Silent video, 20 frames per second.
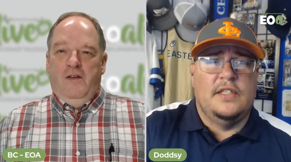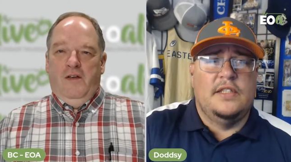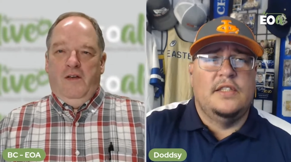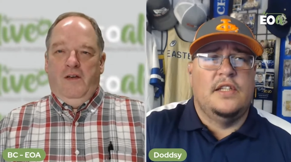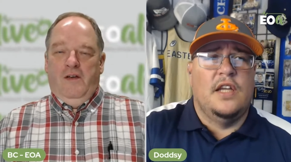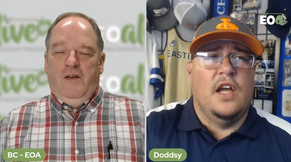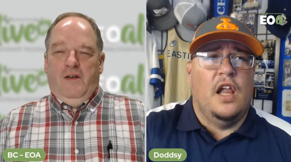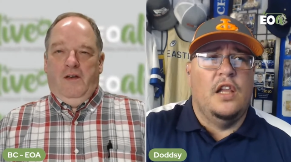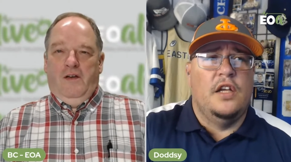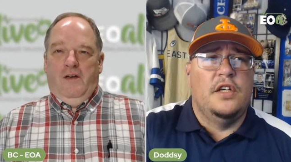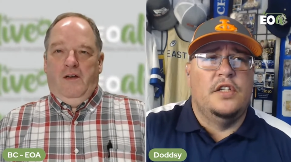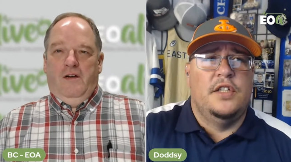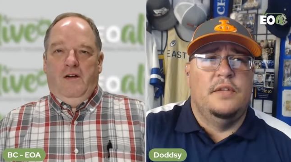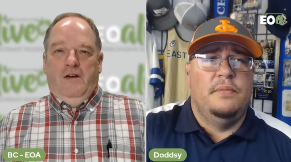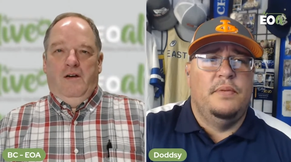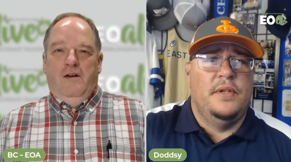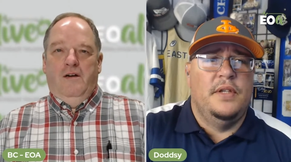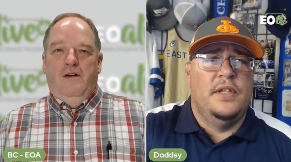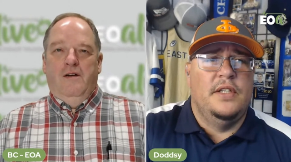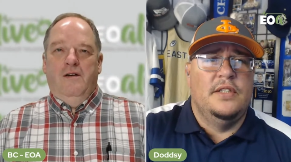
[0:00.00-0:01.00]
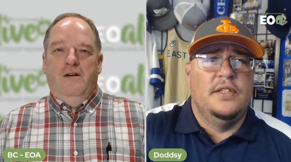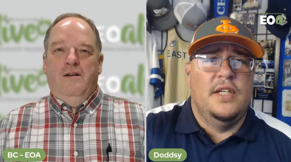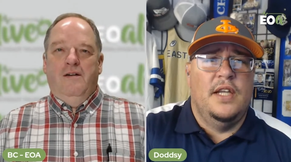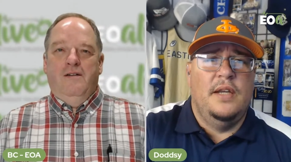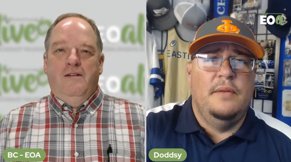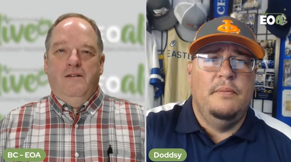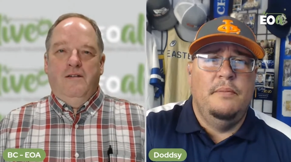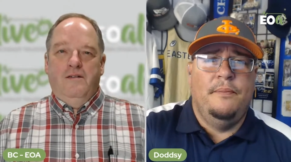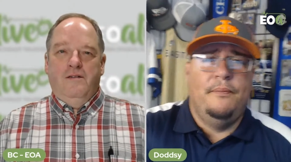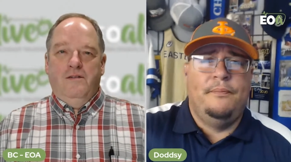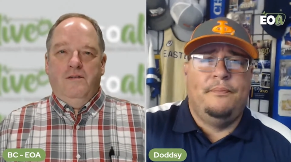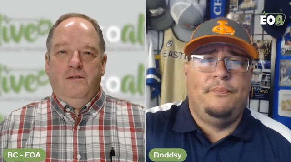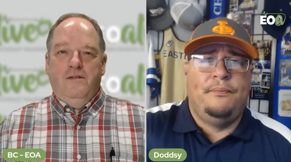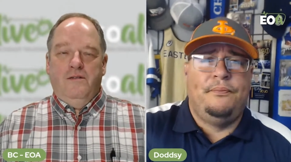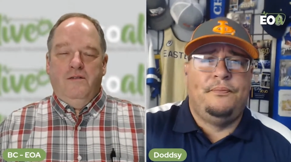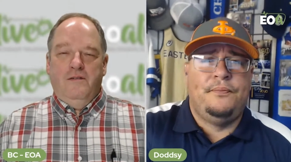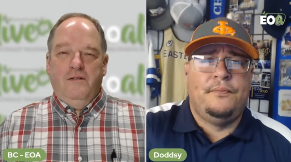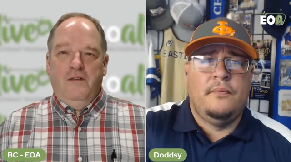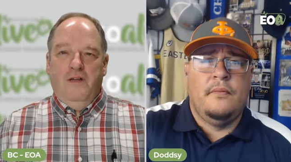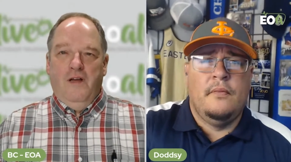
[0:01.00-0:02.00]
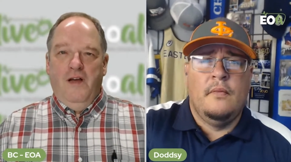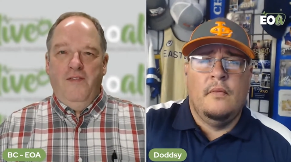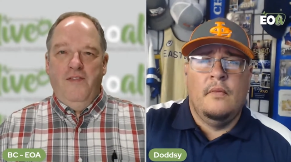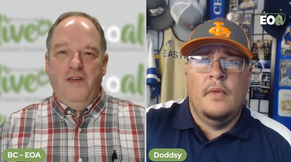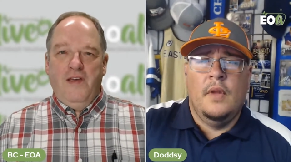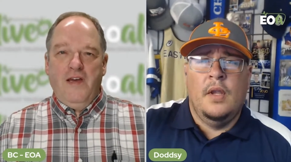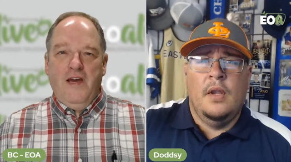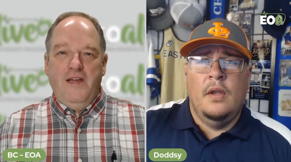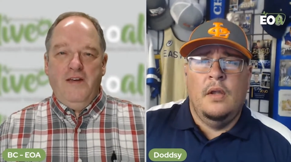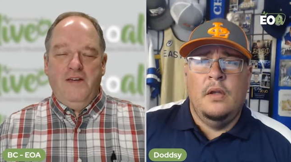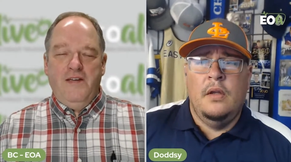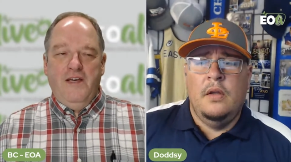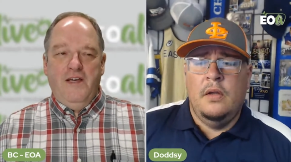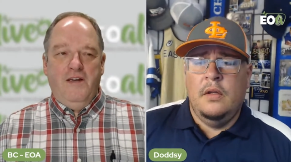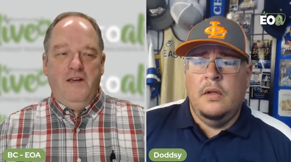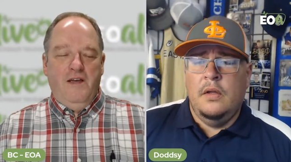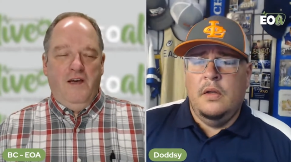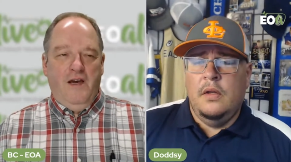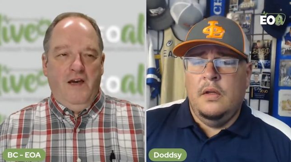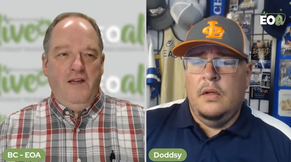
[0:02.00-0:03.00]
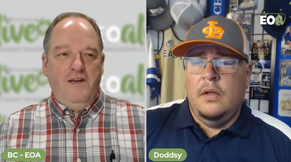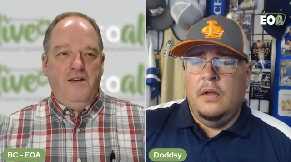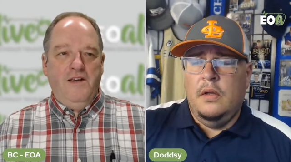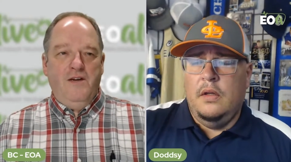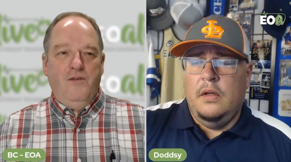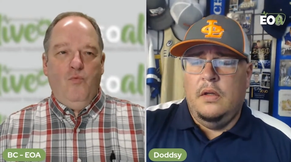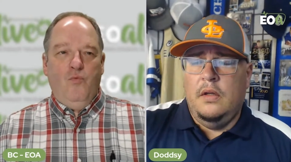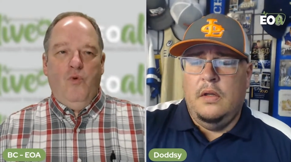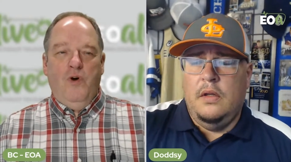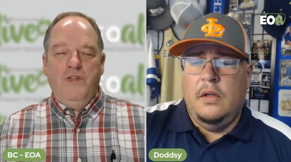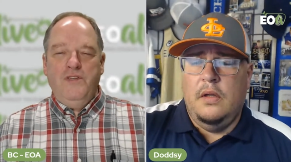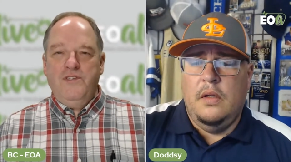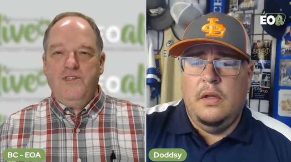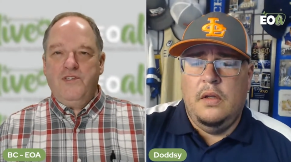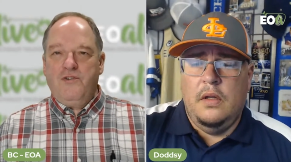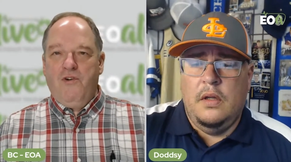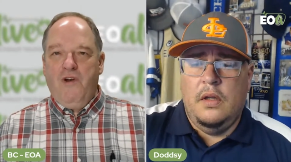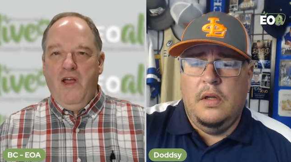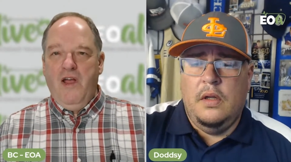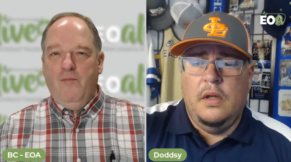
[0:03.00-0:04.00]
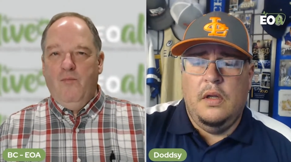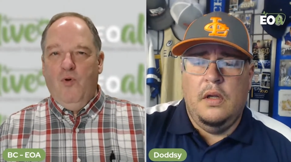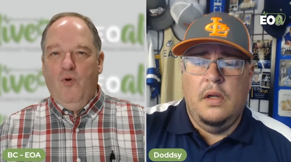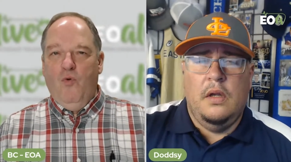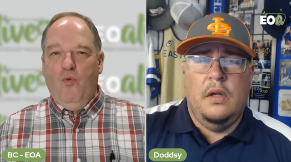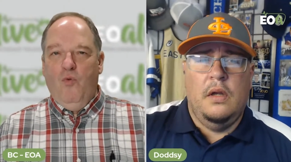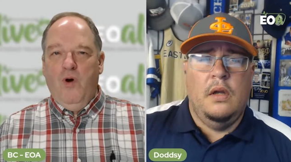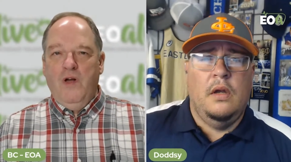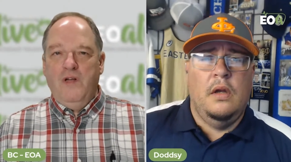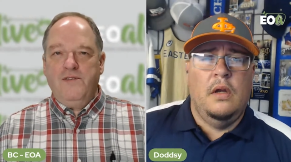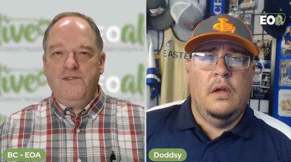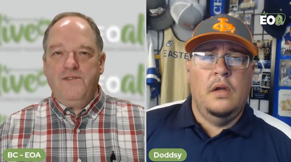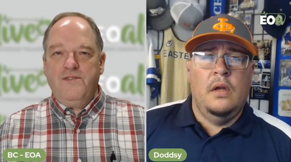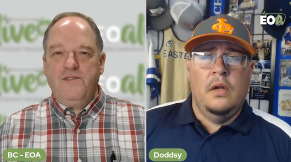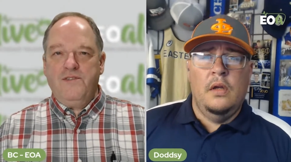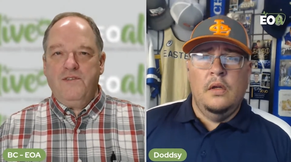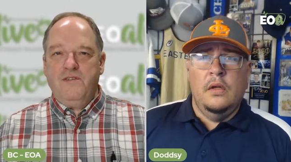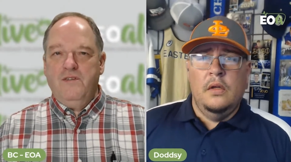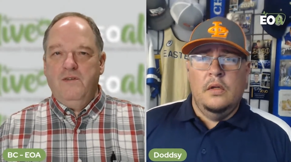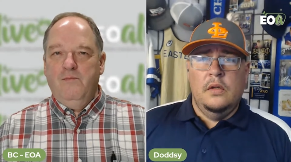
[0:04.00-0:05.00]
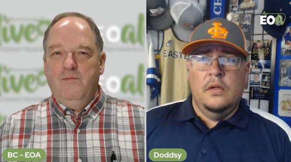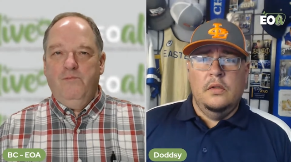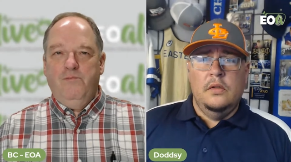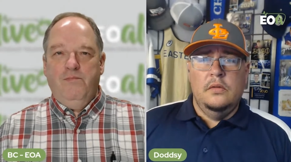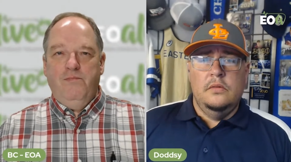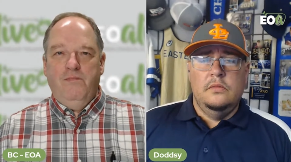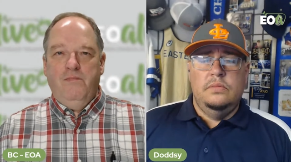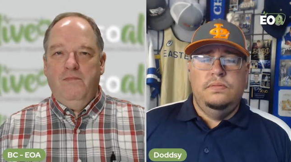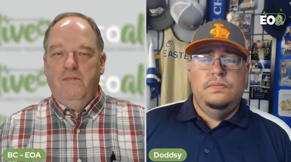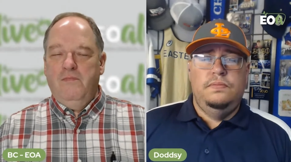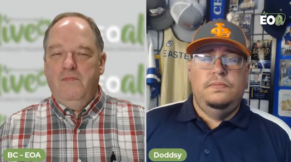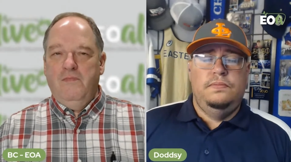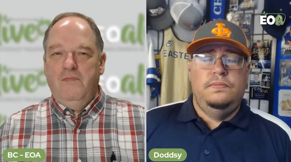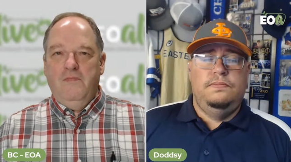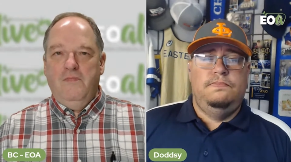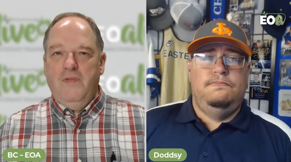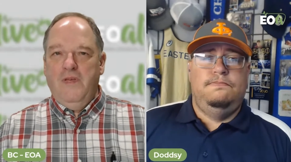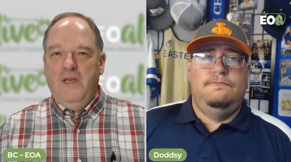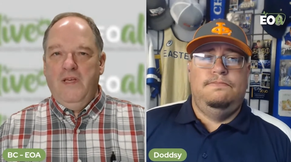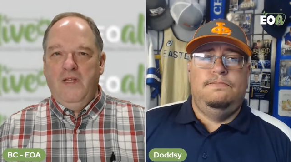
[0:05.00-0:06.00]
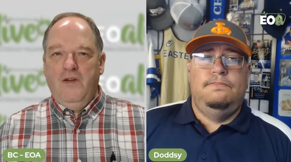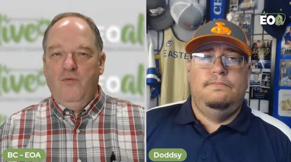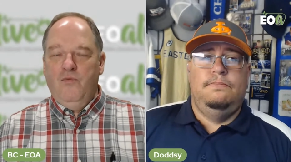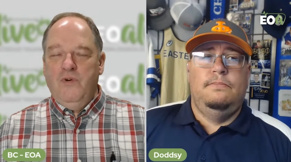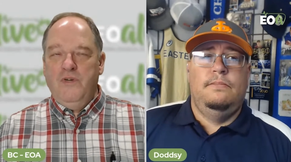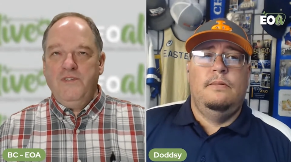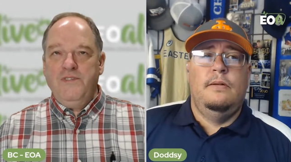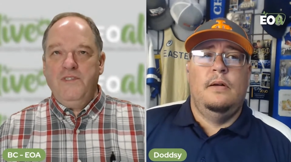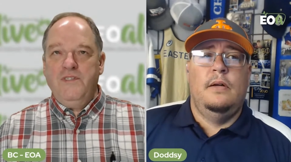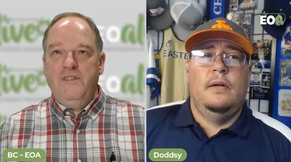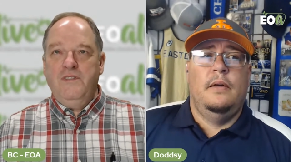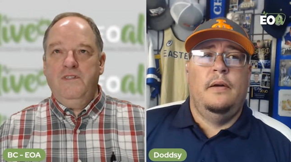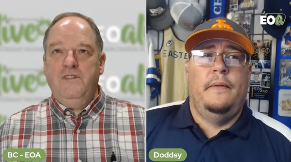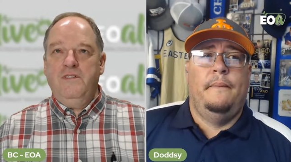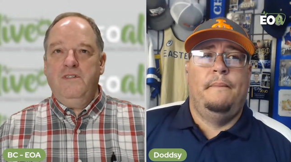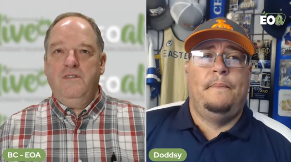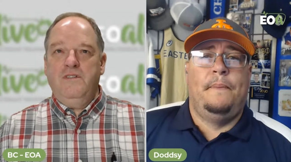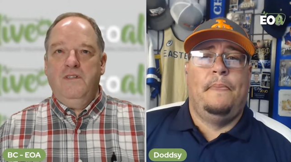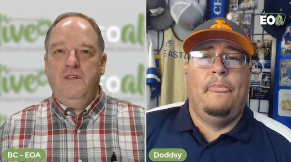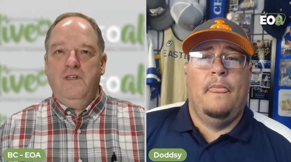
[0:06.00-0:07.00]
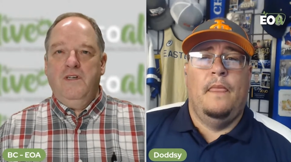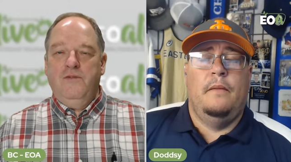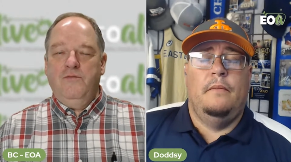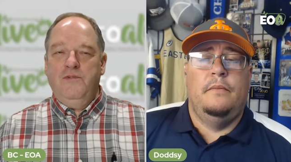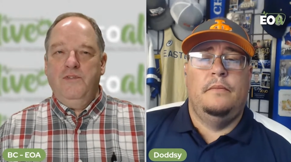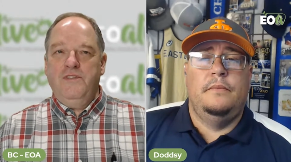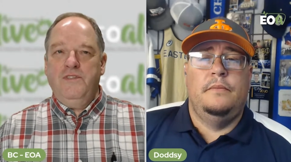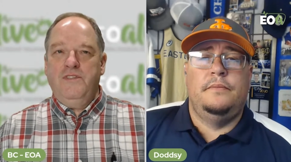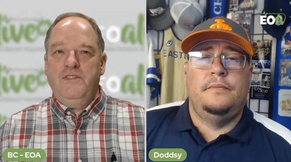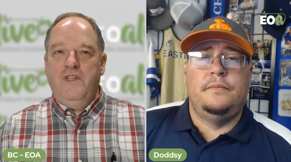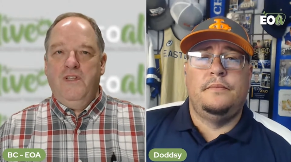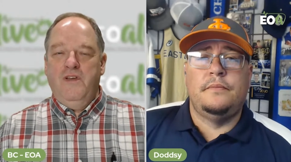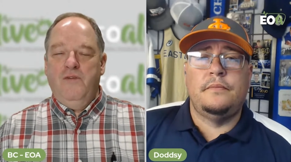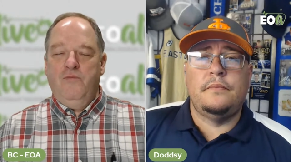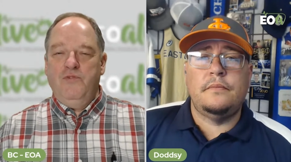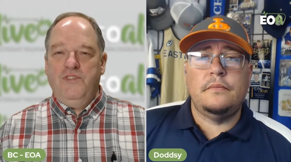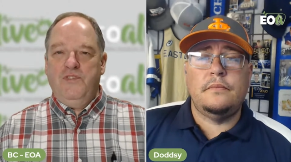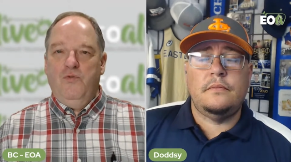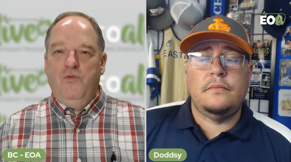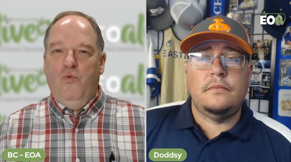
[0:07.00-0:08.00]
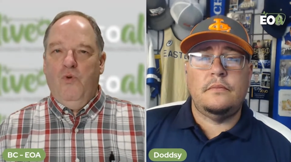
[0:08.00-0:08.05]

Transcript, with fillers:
Speaker 1: it's a scholarship in his name.
Speaker 2: I think I did. I did one scramble once, and it wasn't. It was. It was the